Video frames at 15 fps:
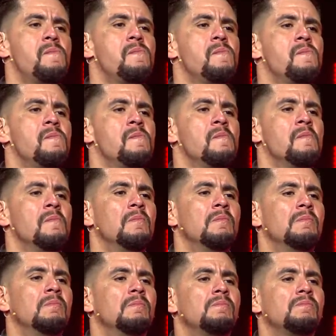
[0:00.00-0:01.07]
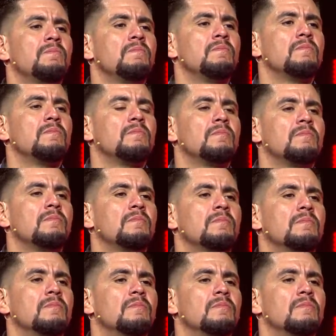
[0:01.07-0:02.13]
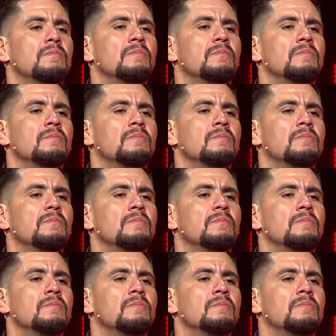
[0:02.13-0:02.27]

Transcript: (no one is talking)